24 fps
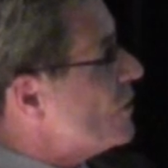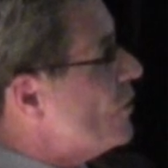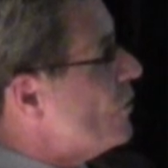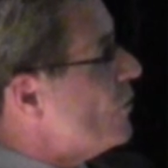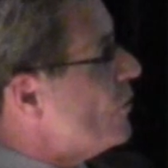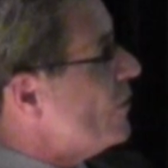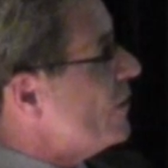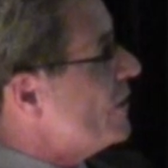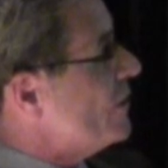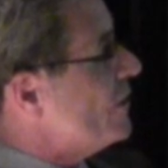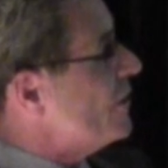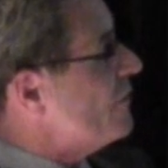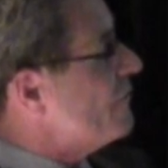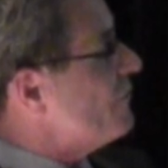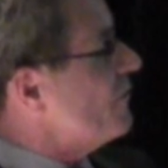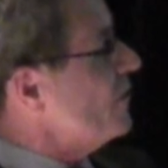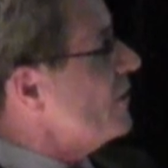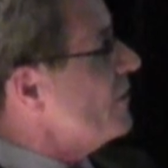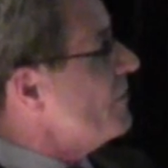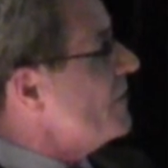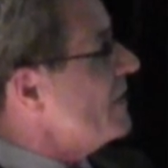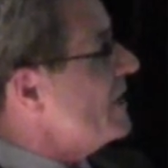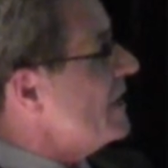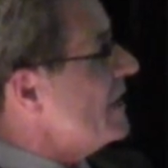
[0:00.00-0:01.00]
the corridor
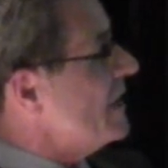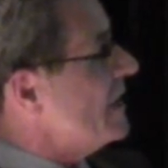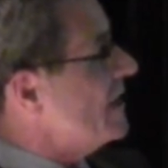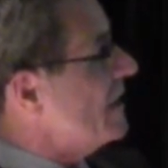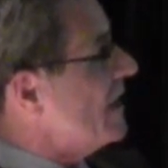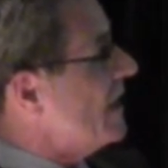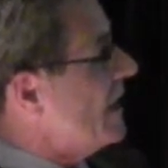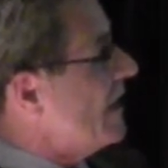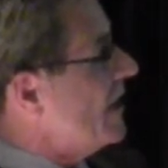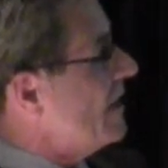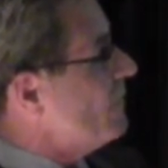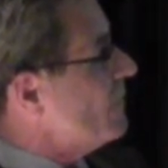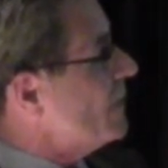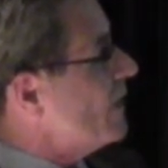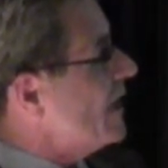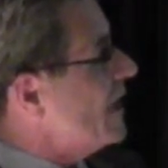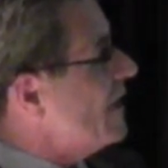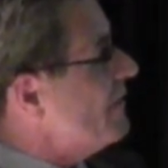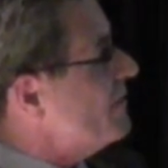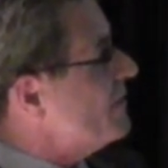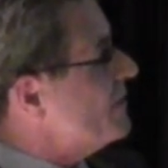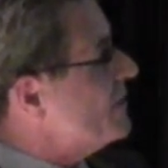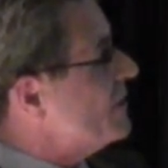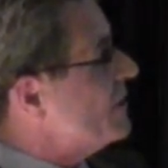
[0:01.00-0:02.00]
from the
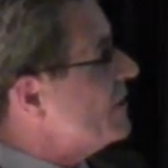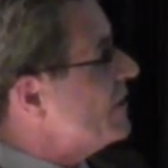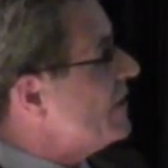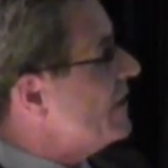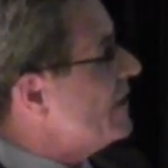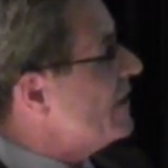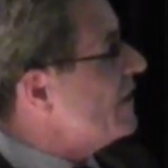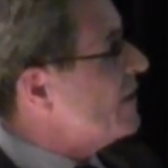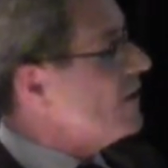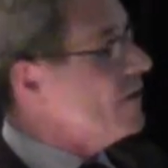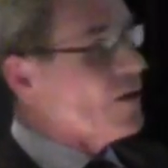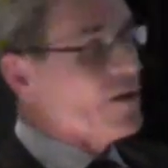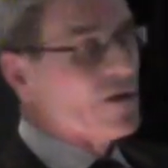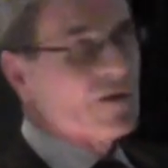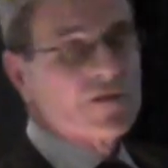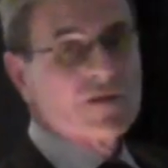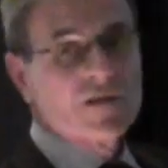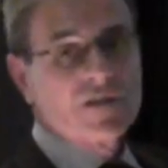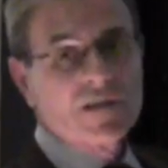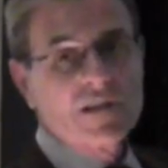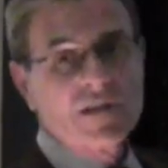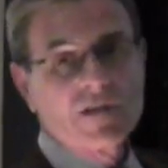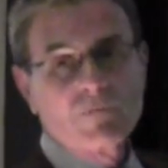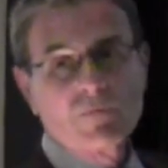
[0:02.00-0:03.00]
cafeteria
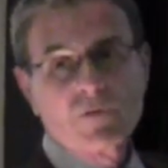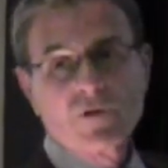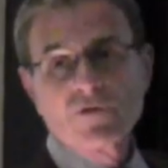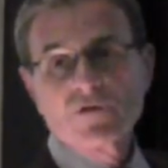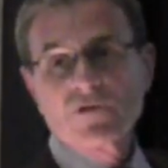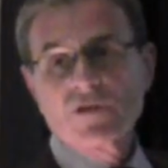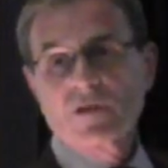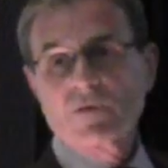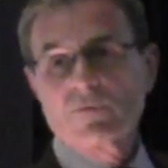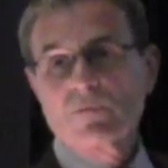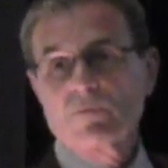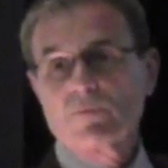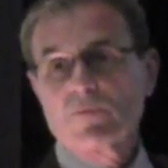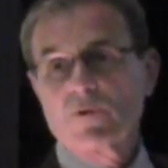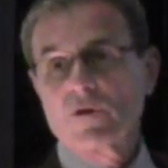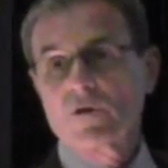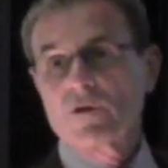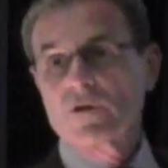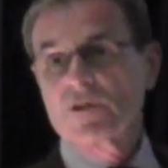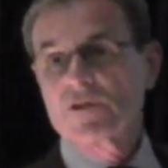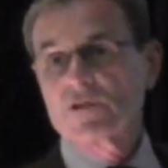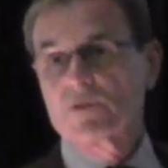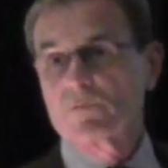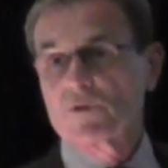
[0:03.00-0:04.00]
are the music
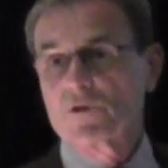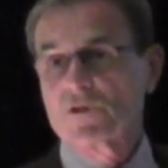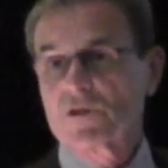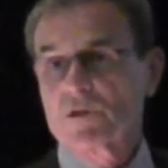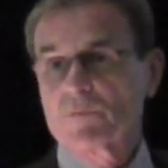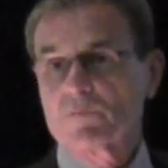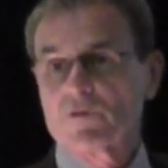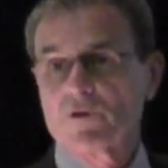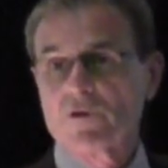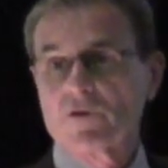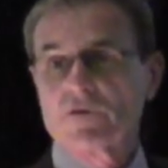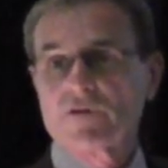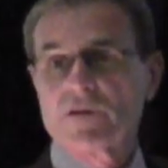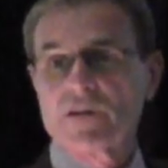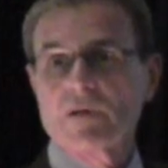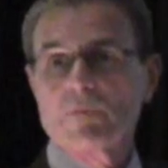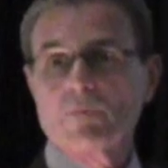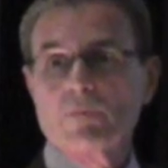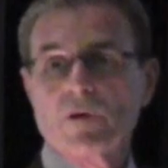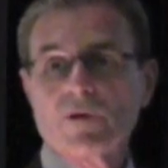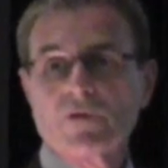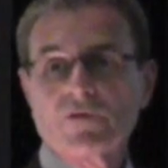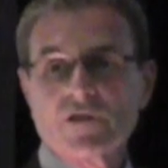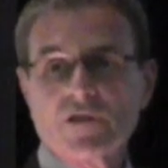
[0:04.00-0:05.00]

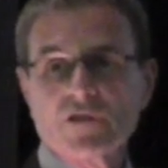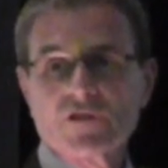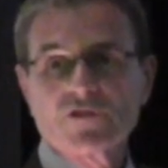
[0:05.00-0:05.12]
program, both